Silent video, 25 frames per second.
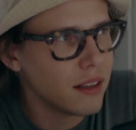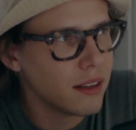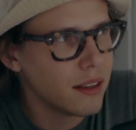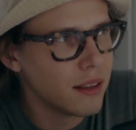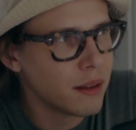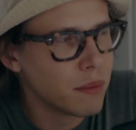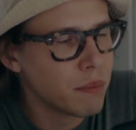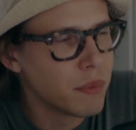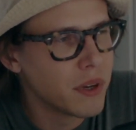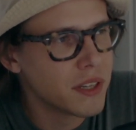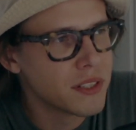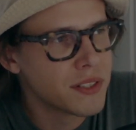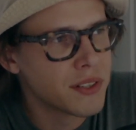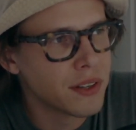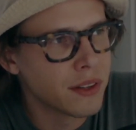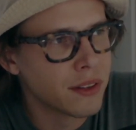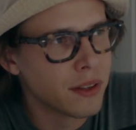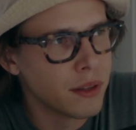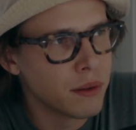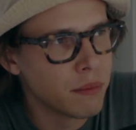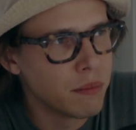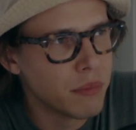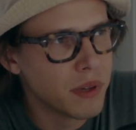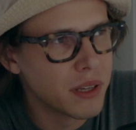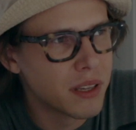it
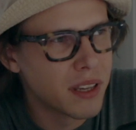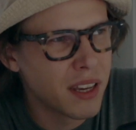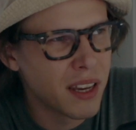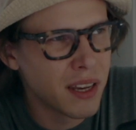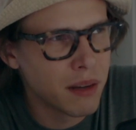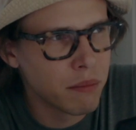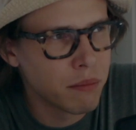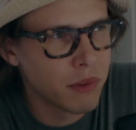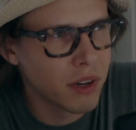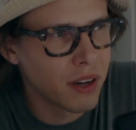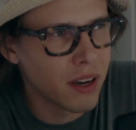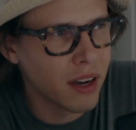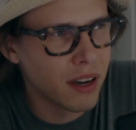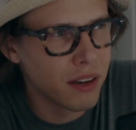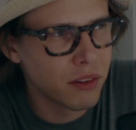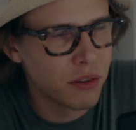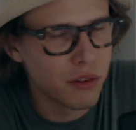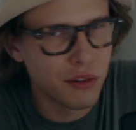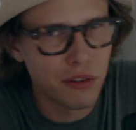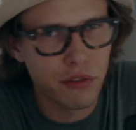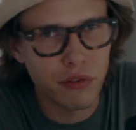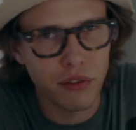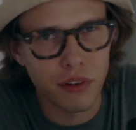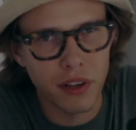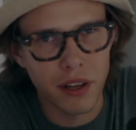basically became a kind
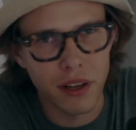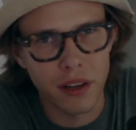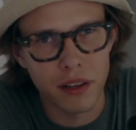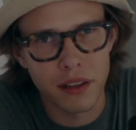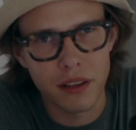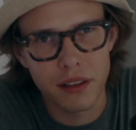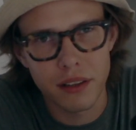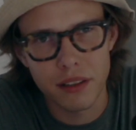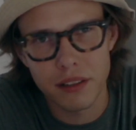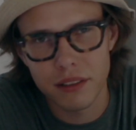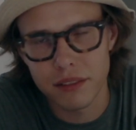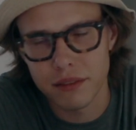of like